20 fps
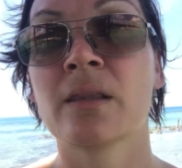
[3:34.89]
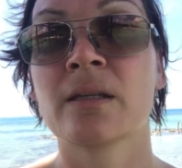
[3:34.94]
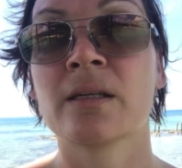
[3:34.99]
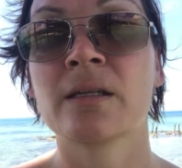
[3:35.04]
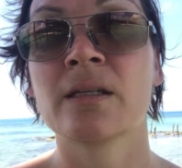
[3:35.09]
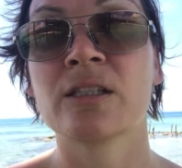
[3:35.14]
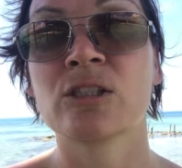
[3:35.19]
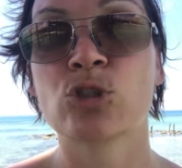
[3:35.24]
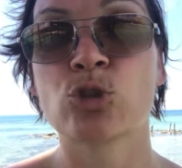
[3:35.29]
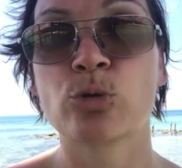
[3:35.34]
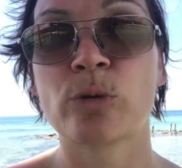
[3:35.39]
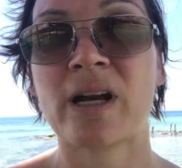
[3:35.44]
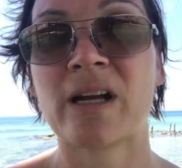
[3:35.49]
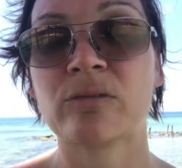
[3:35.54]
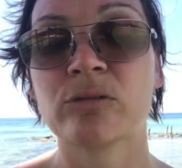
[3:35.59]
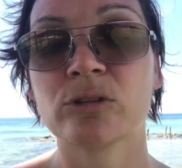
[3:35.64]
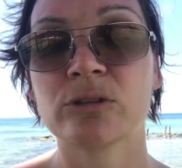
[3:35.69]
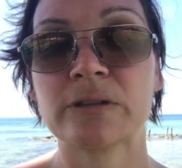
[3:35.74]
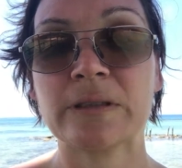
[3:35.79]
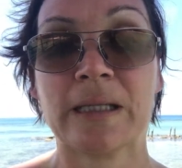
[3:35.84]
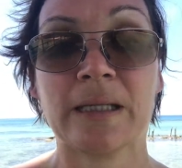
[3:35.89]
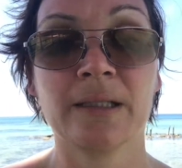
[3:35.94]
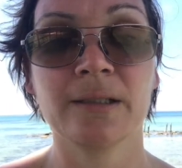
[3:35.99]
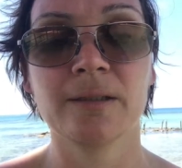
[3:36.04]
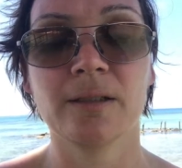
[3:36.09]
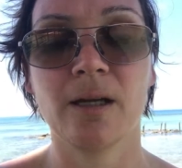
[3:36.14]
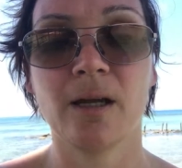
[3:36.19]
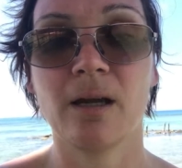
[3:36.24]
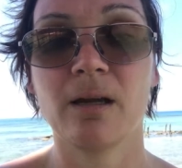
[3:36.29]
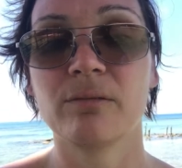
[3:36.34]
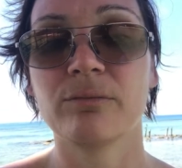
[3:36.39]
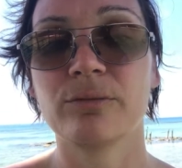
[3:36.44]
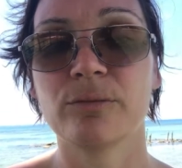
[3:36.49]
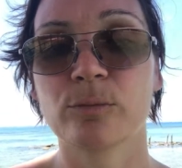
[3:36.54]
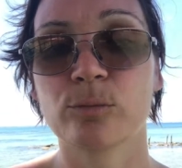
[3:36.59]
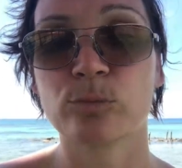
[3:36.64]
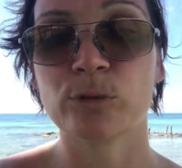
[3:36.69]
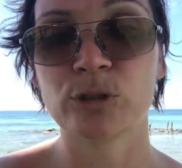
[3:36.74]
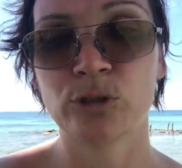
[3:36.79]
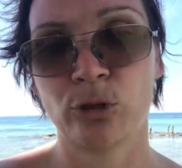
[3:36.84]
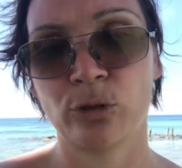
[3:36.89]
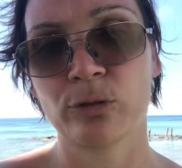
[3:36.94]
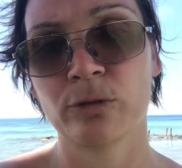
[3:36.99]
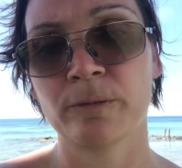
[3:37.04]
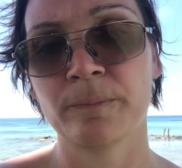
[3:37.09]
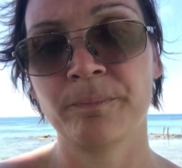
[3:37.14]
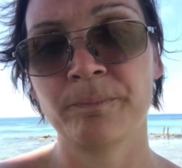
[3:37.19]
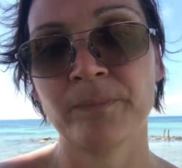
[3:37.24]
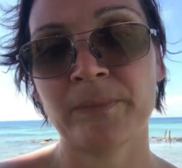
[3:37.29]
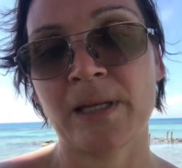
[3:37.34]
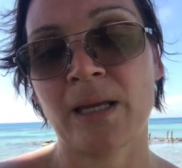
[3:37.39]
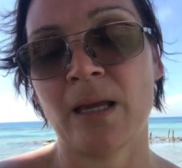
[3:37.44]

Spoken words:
the travel date of return.